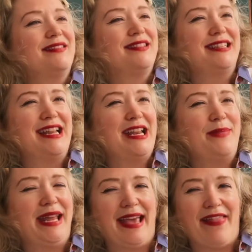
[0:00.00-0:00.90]
Did
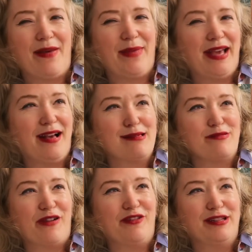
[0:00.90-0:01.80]
anybody get that Mean Girls
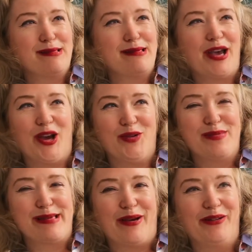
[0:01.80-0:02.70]
reference? I hope
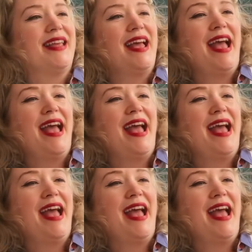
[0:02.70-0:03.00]
so.